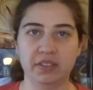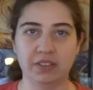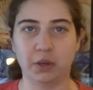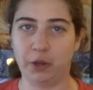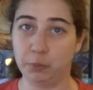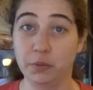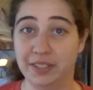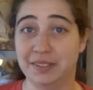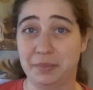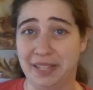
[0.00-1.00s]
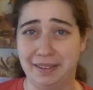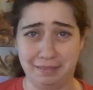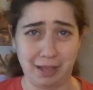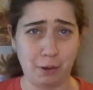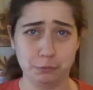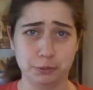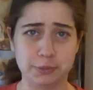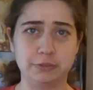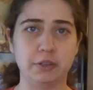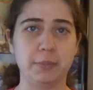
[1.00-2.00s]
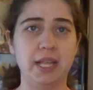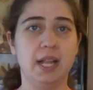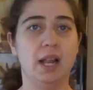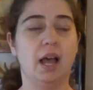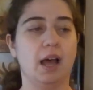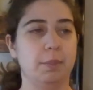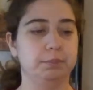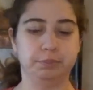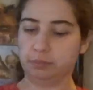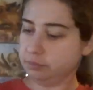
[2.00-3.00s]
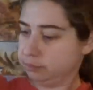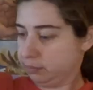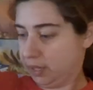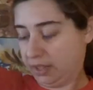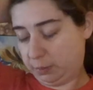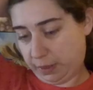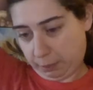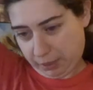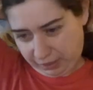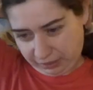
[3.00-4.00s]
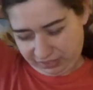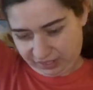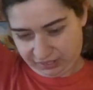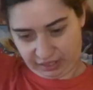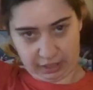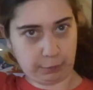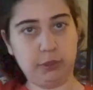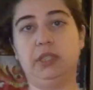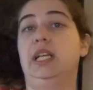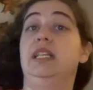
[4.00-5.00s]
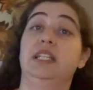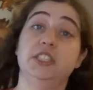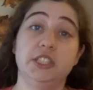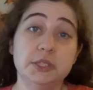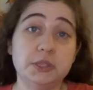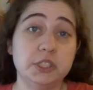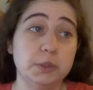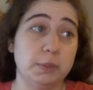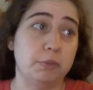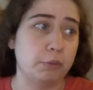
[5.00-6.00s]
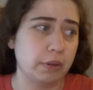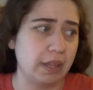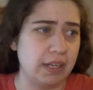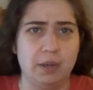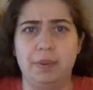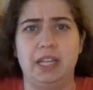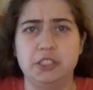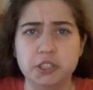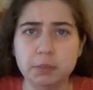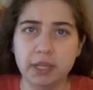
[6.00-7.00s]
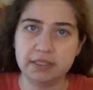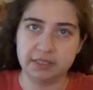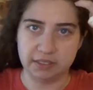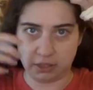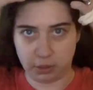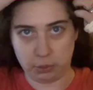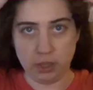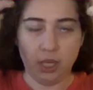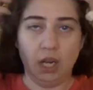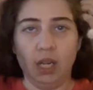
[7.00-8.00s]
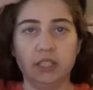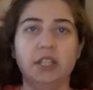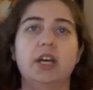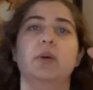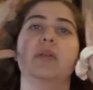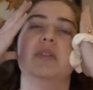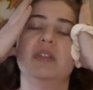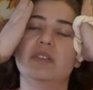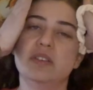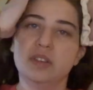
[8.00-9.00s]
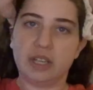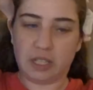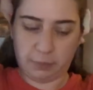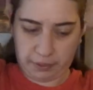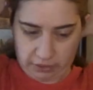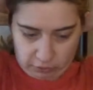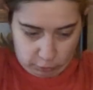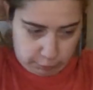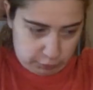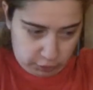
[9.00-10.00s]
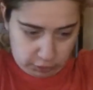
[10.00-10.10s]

Sorry, I was moving something out from in front of me. It's been a month since I uploaded anything to YouTube, and before that, it had been like 2 months, and so, you know, this isn't going to be a super